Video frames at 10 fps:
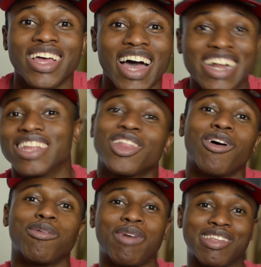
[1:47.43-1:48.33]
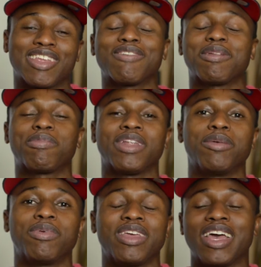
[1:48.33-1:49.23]
I didn't thought of myself to
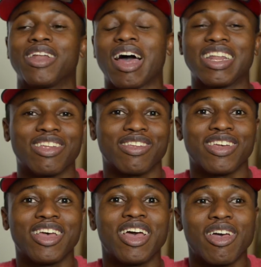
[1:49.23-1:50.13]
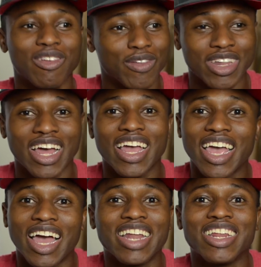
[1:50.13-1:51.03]
play piano. I just was like,
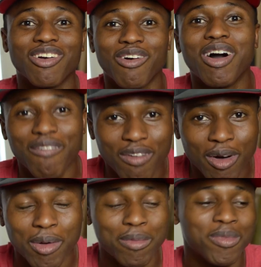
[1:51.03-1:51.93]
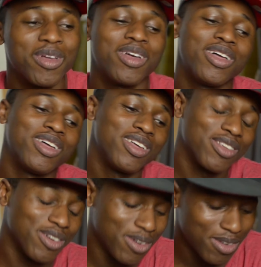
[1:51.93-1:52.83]
hey, I need to go hunt for them.
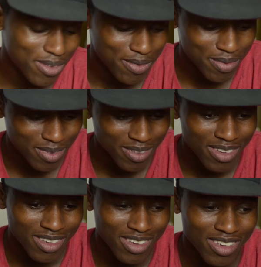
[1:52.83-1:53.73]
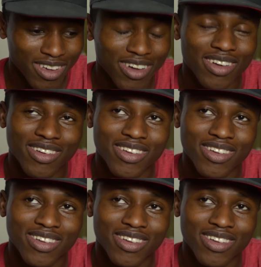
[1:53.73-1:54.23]
So, yeah.